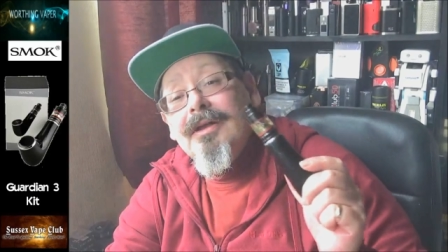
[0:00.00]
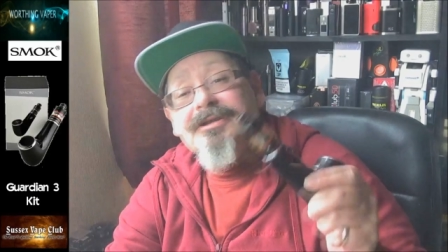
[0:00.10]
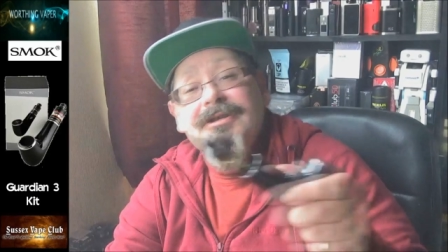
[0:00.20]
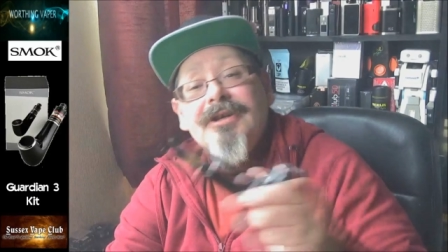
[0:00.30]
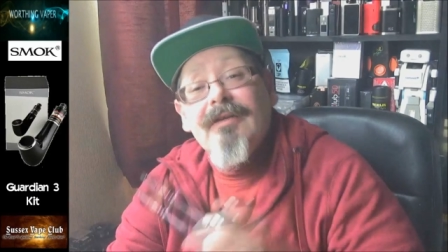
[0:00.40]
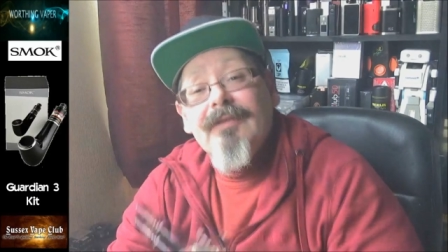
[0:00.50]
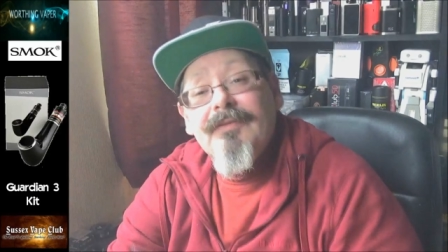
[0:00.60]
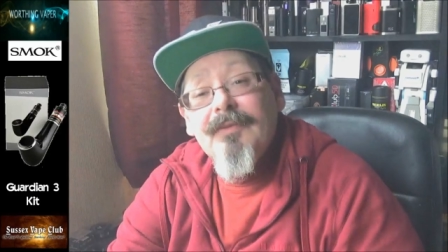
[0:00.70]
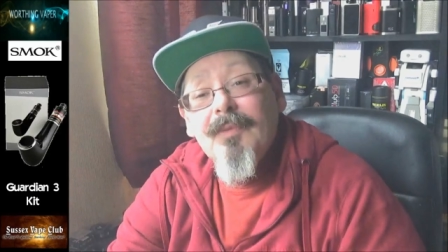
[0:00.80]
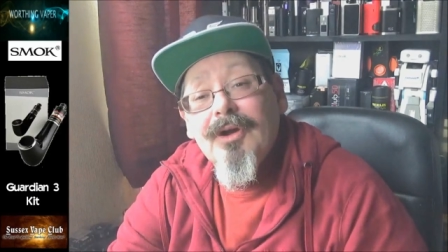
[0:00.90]
this is Kevin
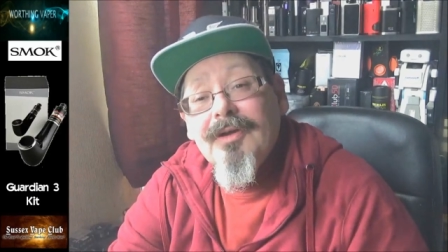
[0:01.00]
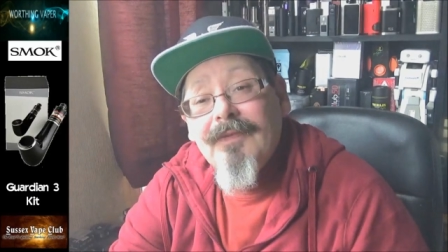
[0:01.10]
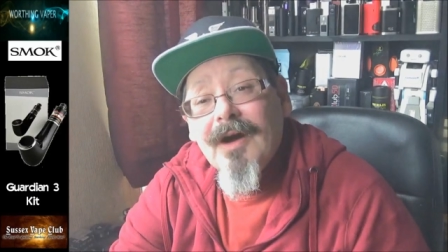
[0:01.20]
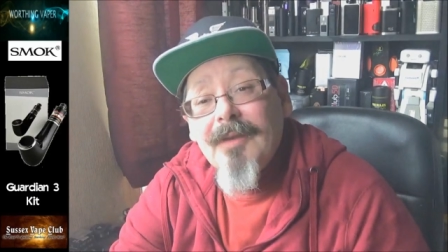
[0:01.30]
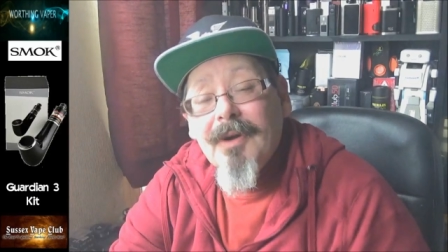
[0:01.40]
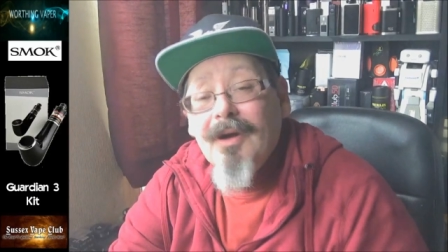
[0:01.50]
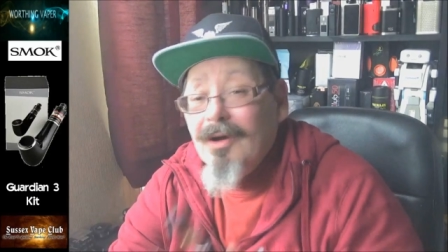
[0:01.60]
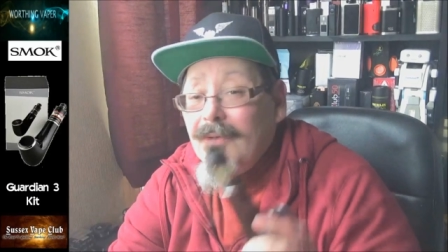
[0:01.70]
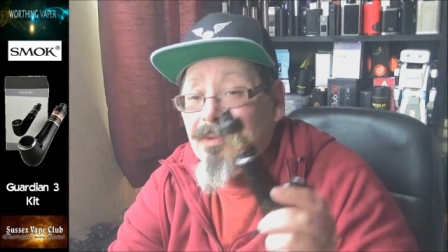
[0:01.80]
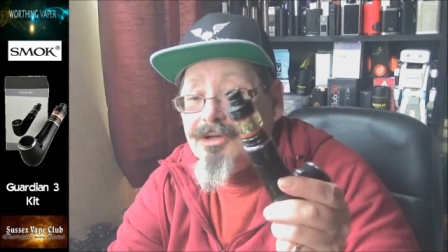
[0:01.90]
from Worthing Vaper,
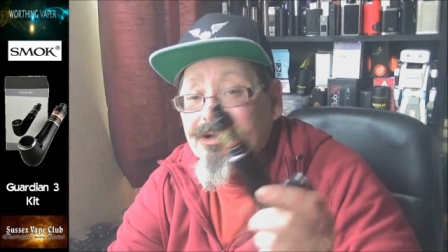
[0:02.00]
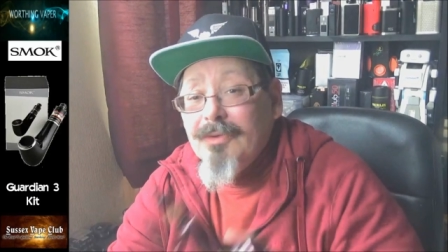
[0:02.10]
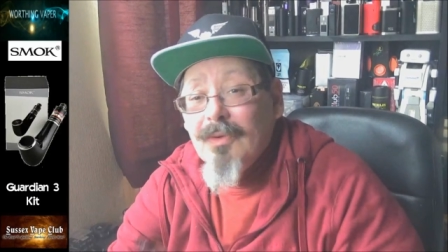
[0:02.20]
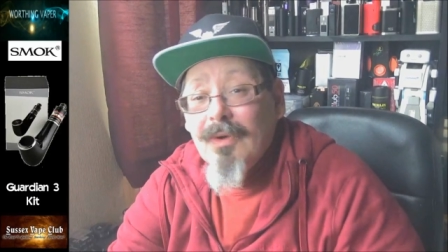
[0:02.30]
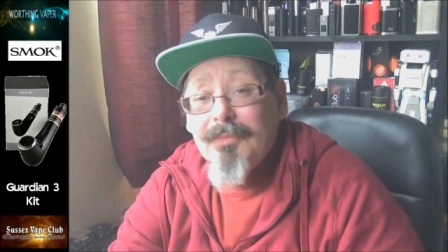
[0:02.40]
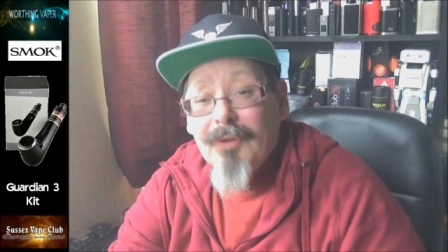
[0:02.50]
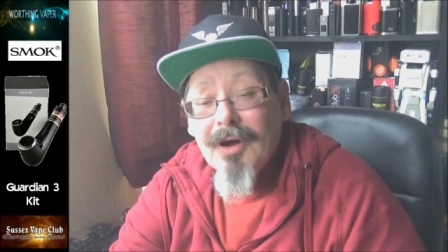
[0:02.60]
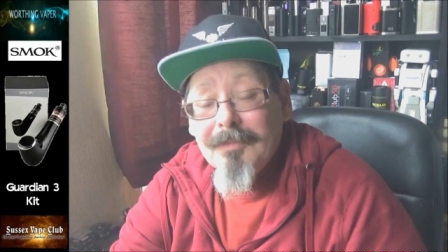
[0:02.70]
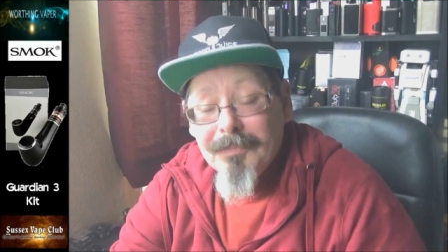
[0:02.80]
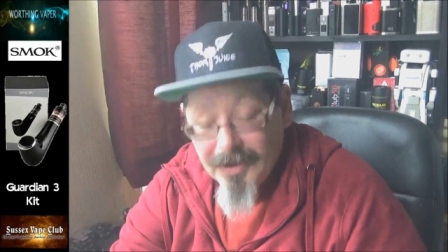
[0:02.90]
wishing you all a bright